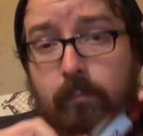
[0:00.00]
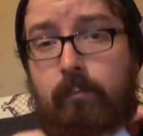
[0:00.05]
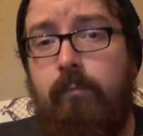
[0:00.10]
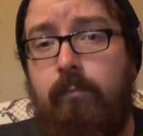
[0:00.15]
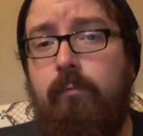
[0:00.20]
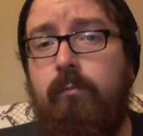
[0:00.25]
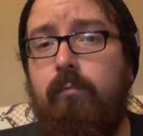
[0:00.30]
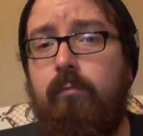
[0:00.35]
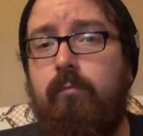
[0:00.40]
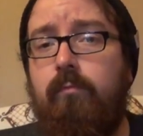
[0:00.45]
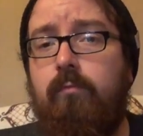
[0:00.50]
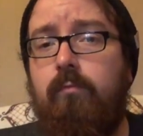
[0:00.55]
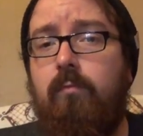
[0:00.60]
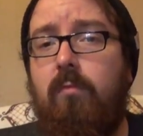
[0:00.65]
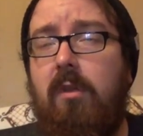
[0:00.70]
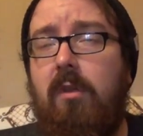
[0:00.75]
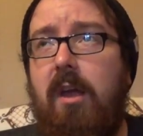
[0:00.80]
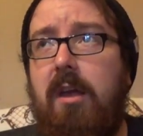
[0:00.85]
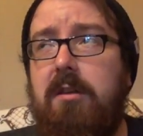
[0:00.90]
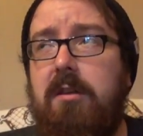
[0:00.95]
hmm
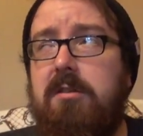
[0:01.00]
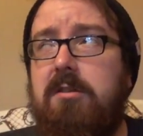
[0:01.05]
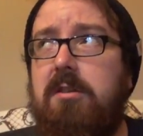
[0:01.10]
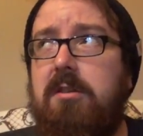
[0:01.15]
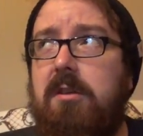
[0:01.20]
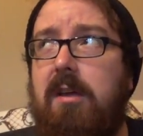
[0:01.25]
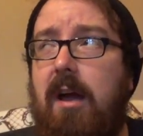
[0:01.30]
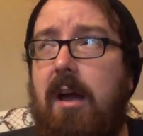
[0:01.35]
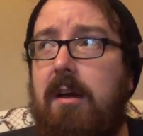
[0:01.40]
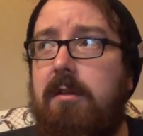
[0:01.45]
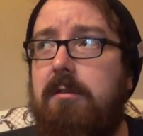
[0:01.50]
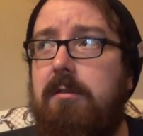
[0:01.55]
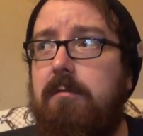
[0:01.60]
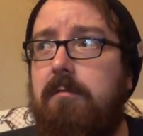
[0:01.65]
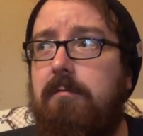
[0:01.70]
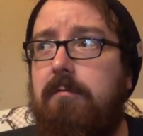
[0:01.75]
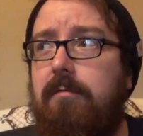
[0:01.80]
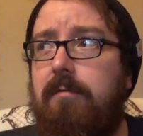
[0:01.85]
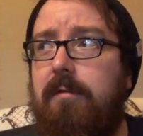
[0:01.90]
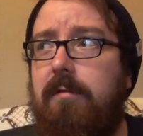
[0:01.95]
it's a kind
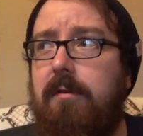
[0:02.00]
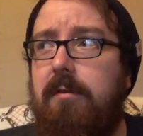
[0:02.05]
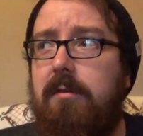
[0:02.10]
of